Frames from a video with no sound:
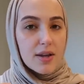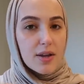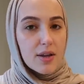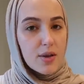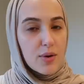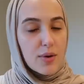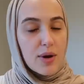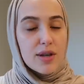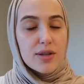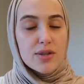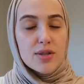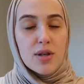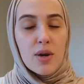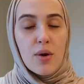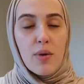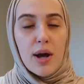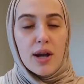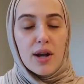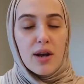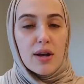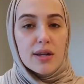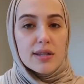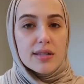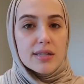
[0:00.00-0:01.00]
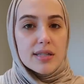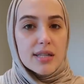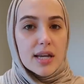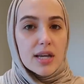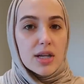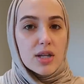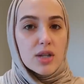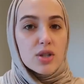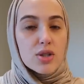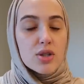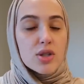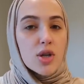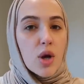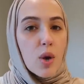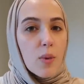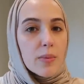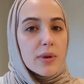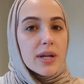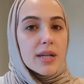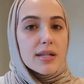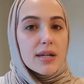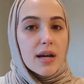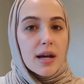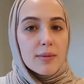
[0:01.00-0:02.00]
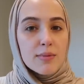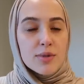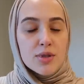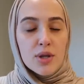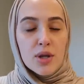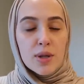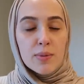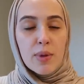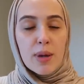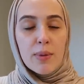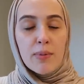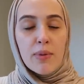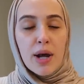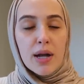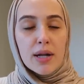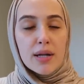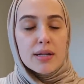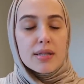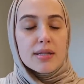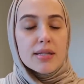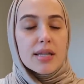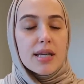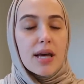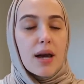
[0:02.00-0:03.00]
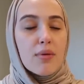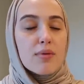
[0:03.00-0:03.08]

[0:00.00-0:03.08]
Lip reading: you guys know I got sick so many times during my pregnancy.